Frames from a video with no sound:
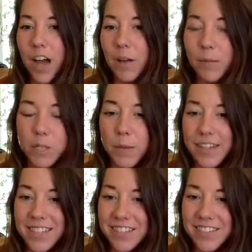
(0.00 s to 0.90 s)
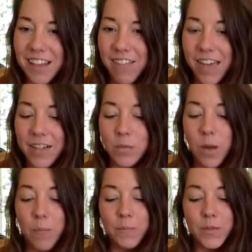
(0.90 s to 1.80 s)
perspectives of that as
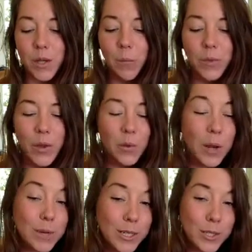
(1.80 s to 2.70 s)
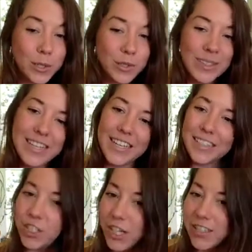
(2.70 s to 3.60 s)
well. So what I'm going to do
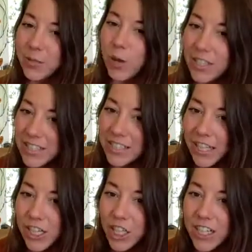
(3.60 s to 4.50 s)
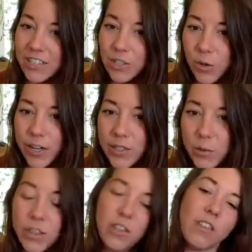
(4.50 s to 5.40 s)
is share some constellation stories
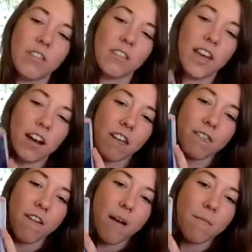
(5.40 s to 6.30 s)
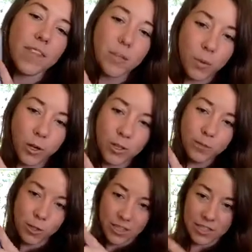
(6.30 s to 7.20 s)
with you that are from this book.
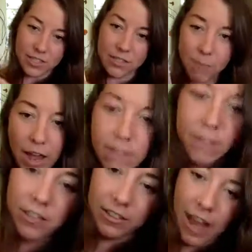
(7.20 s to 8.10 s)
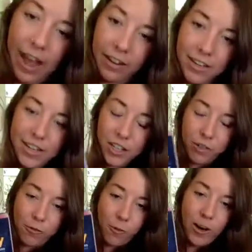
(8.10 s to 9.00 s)
So this is my field guide
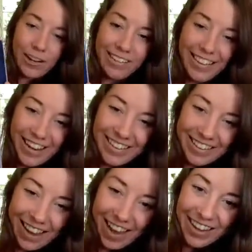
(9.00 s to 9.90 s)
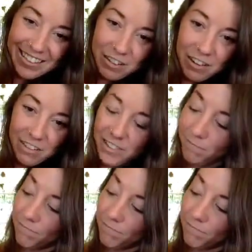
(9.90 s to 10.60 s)
for the night sky. It's called